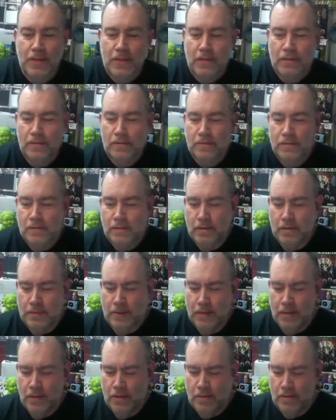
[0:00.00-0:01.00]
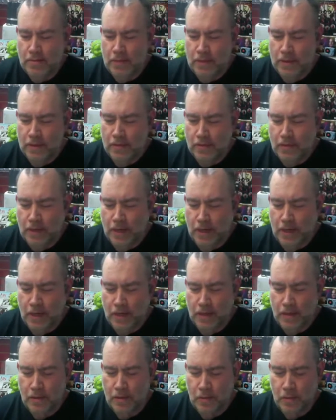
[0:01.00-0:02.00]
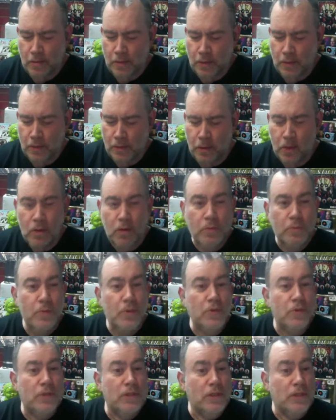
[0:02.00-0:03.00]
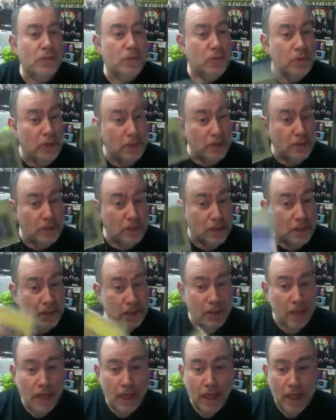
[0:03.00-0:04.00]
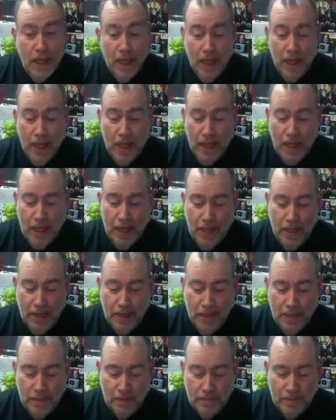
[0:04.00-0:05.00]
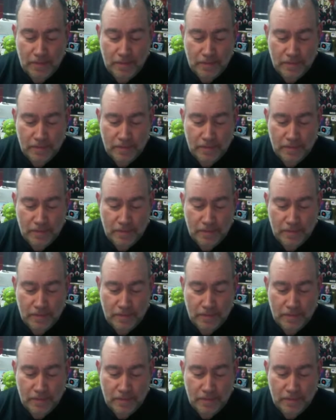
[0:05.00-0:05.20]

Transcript: in the mail the other day. Real Gone Music is releasing it. And